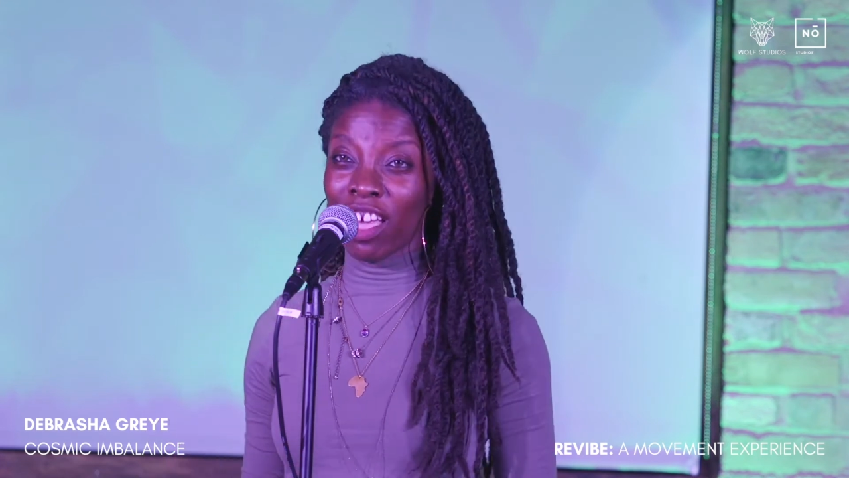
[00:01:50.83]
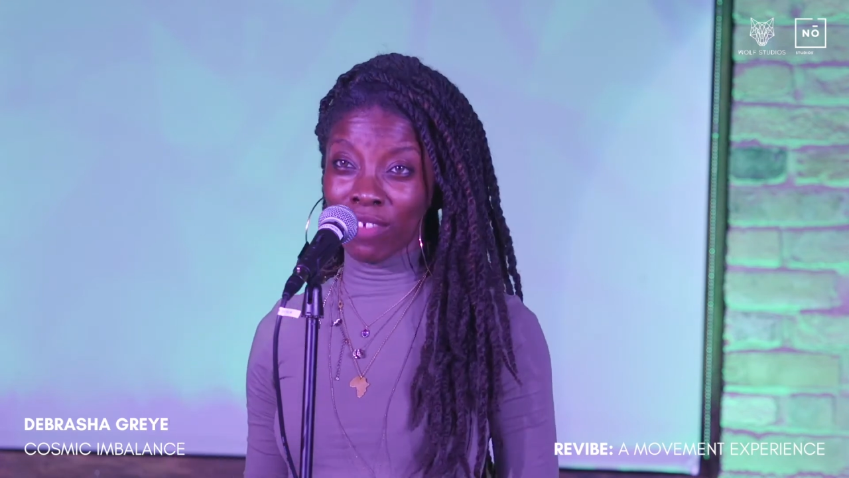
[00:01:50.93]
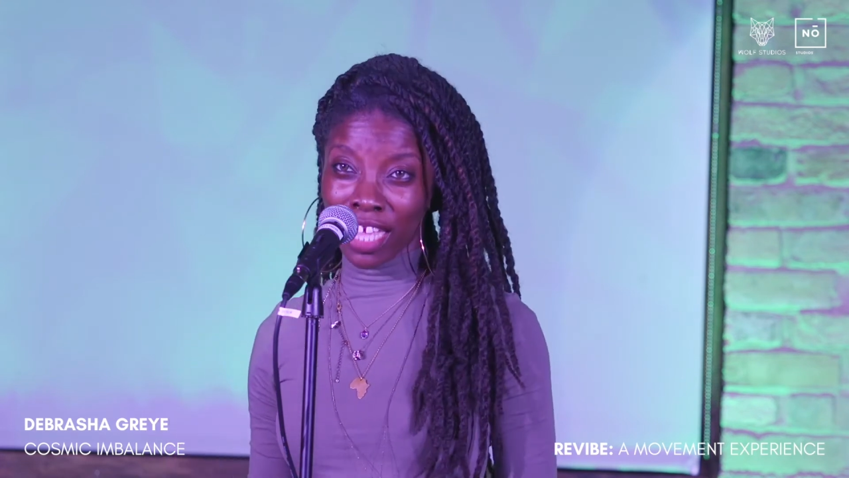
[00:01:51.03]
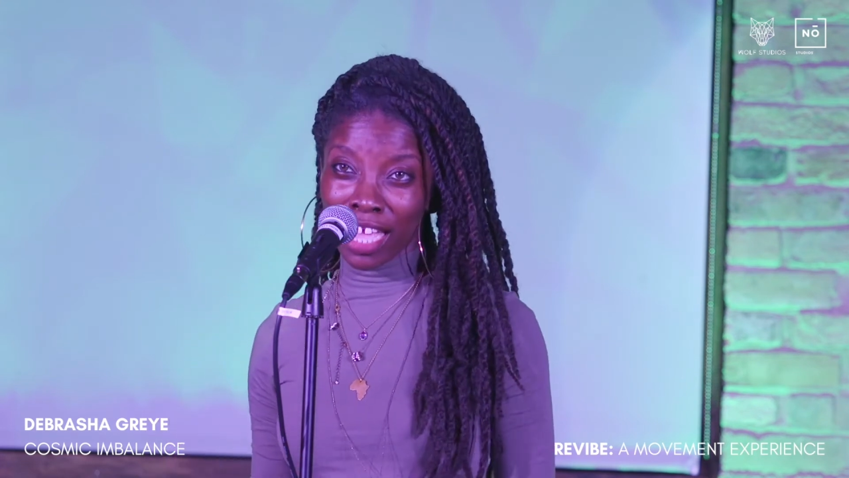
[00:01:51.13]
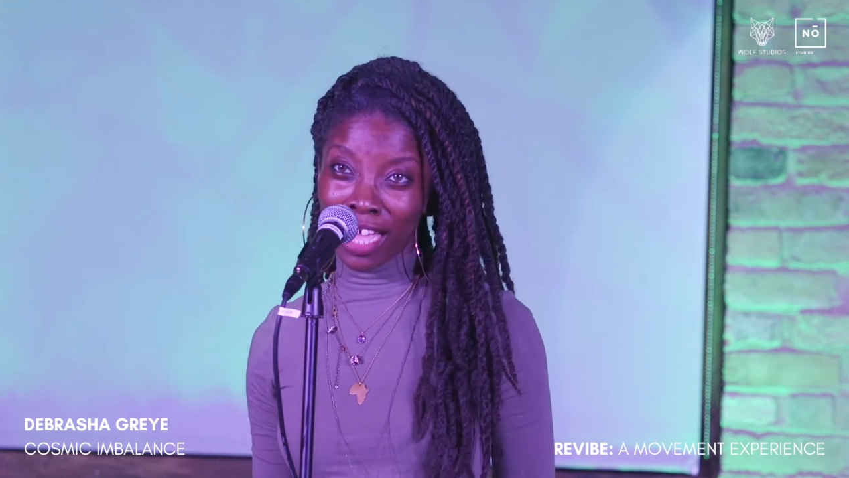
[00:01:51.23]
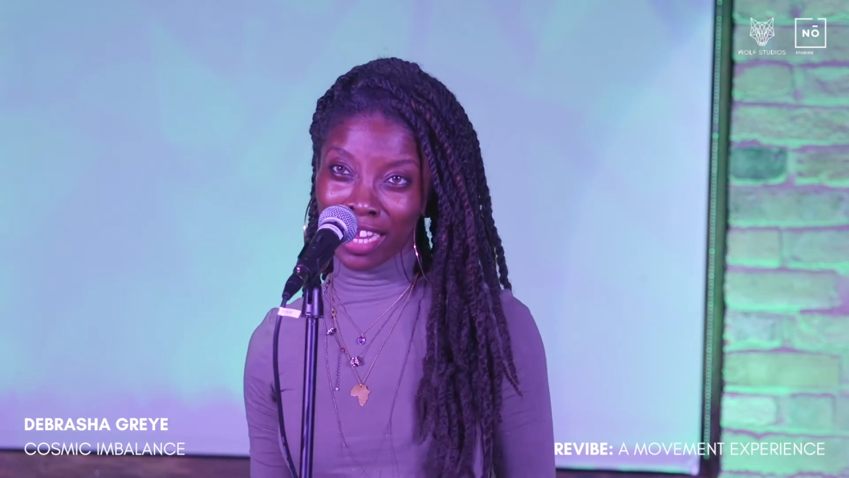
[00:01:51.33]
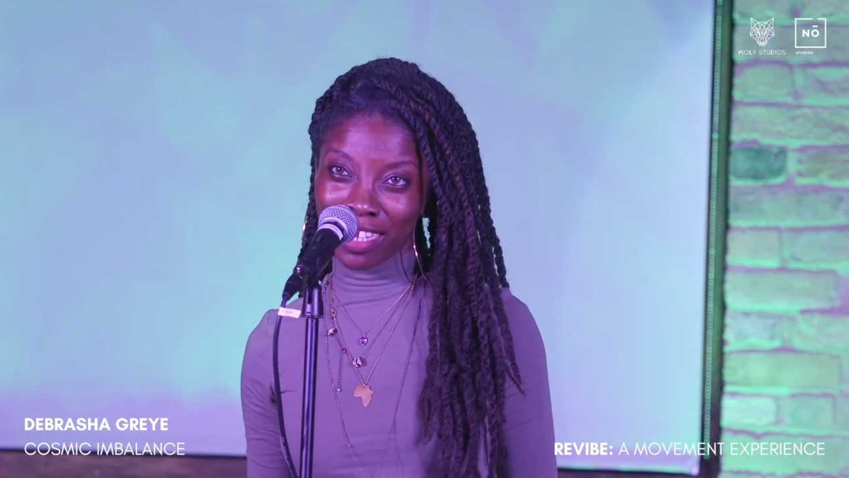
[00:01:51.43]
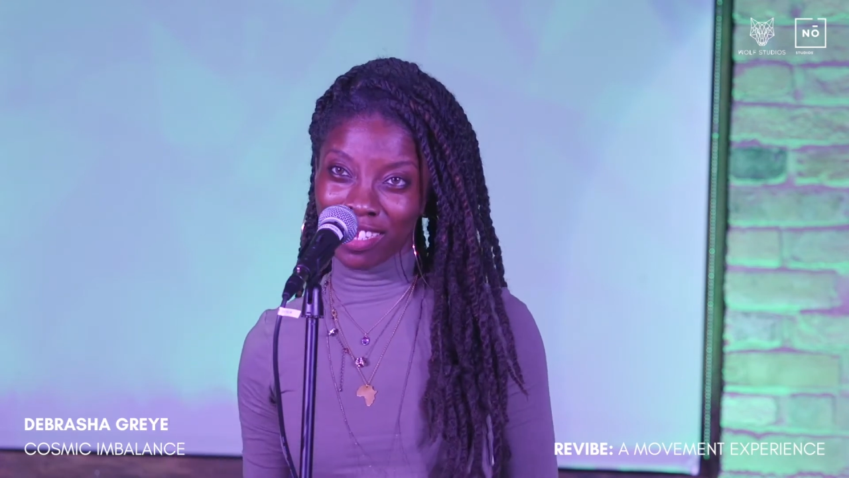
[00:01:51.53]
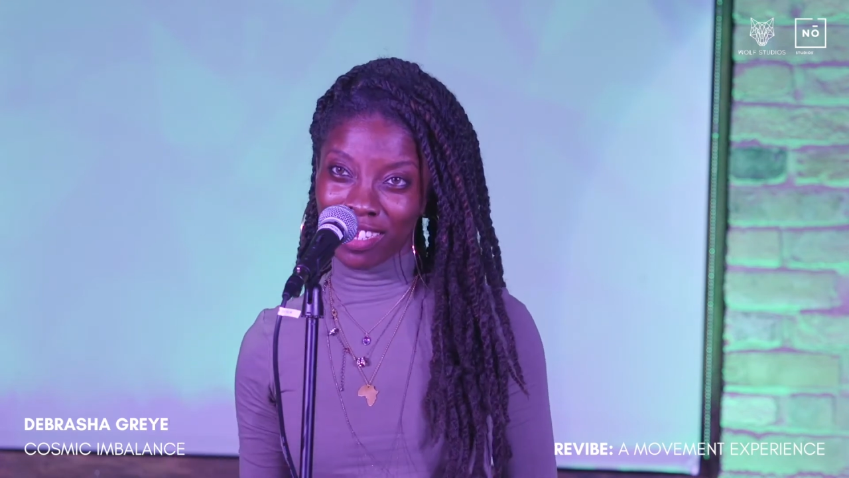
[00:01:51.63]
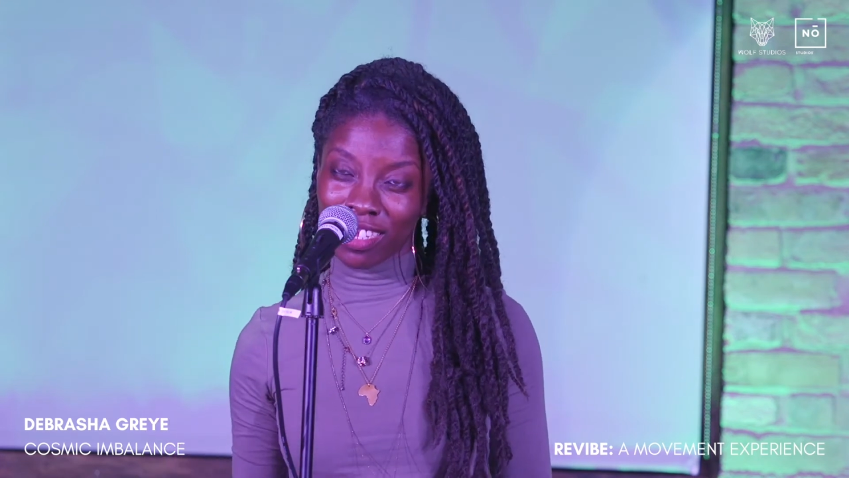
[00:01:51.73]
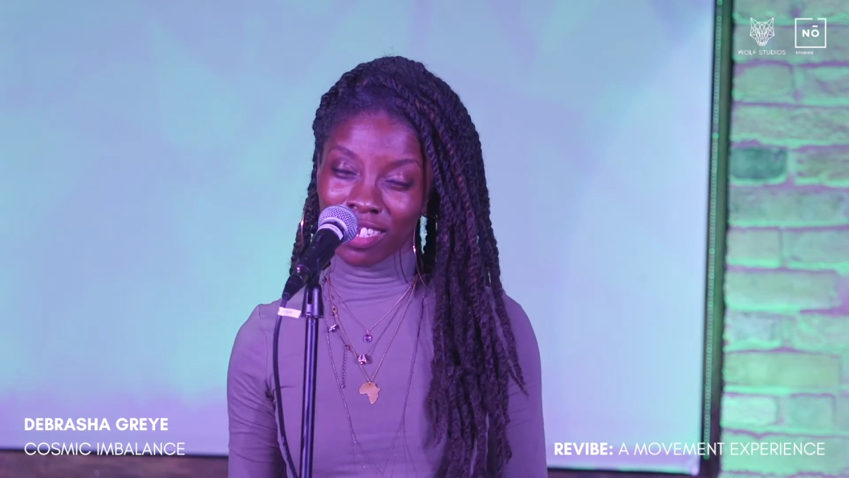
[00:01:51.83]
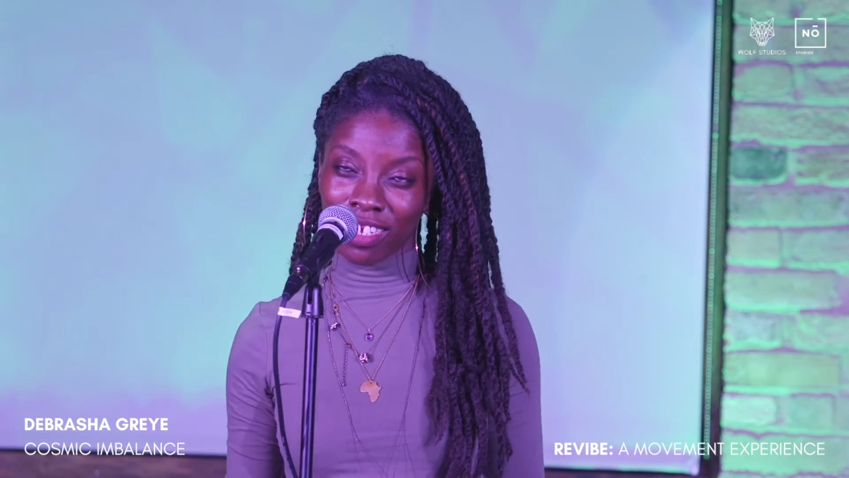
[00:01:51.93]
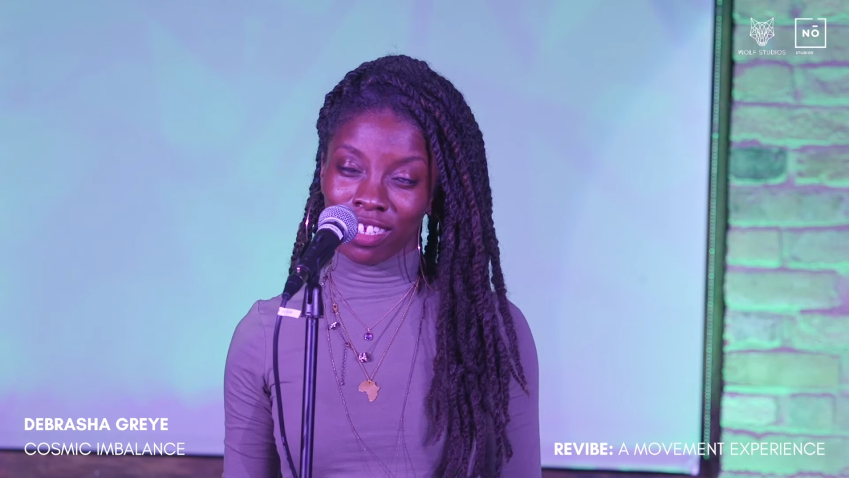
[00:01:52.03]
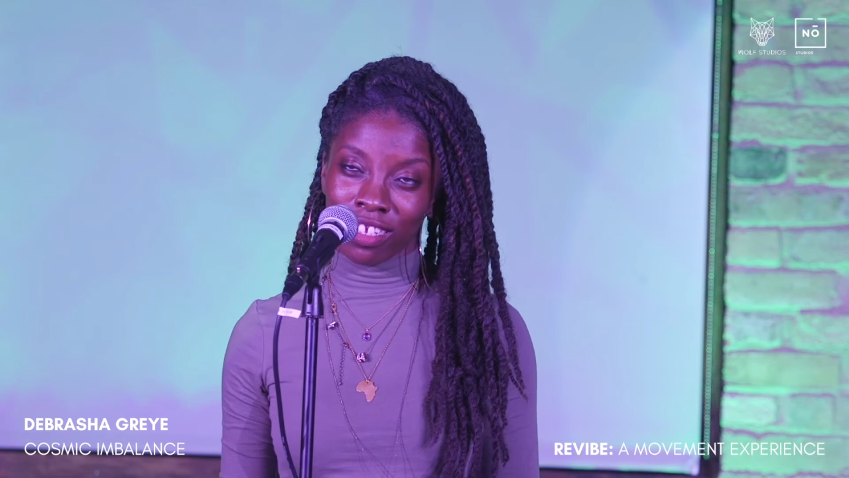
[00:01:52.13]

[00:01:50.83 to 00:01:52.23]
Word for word: of a goddess,